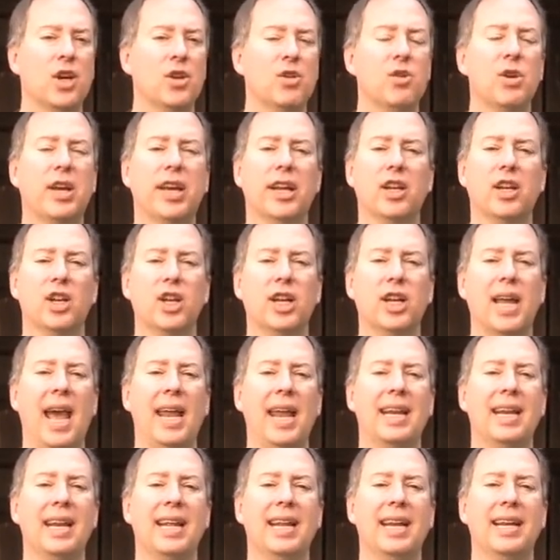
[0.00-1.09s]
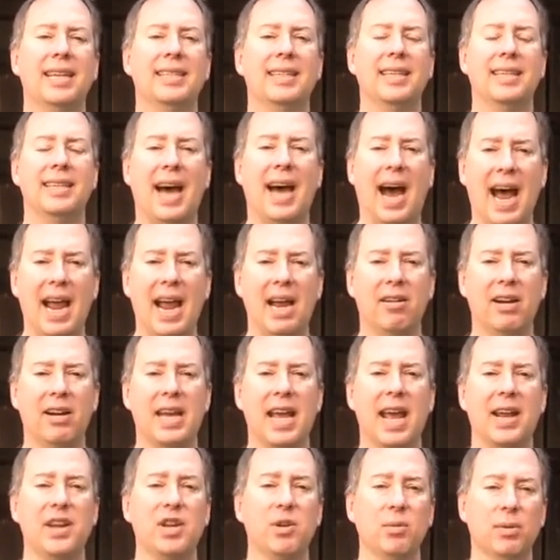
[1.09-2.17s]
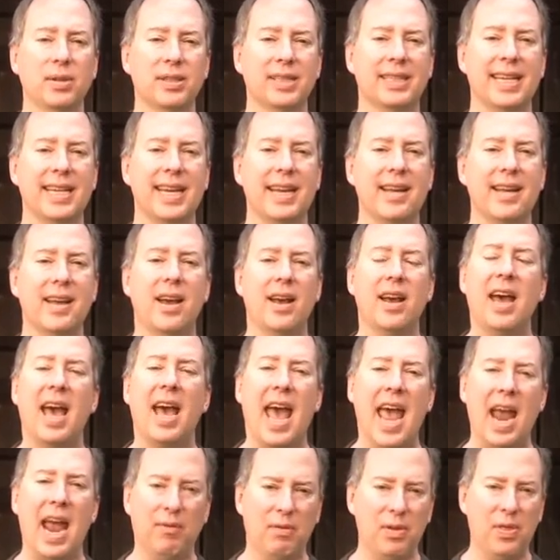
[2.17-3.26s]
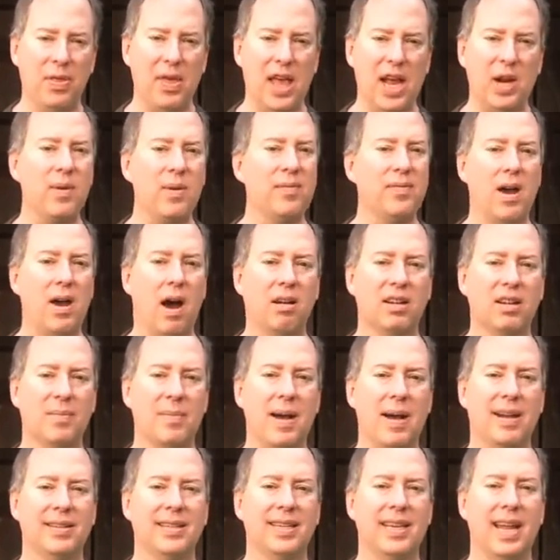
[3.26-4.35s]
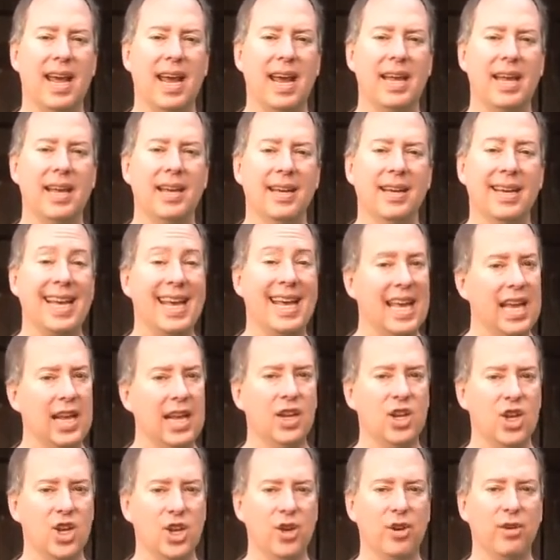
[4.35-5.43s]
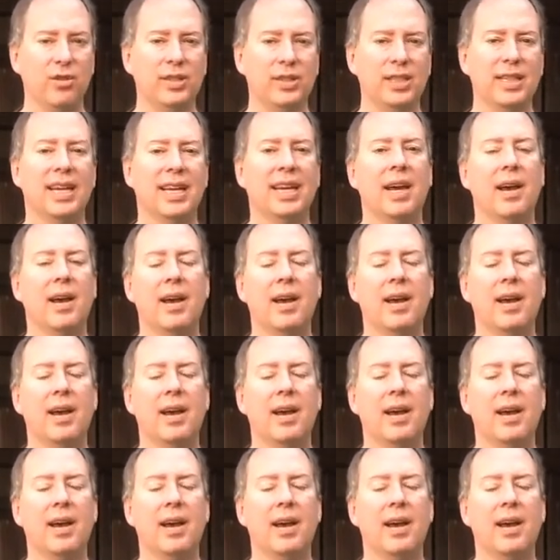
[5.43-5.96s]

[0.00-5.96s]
You can look at it in its entirety, and you will see everything we've talked about today in use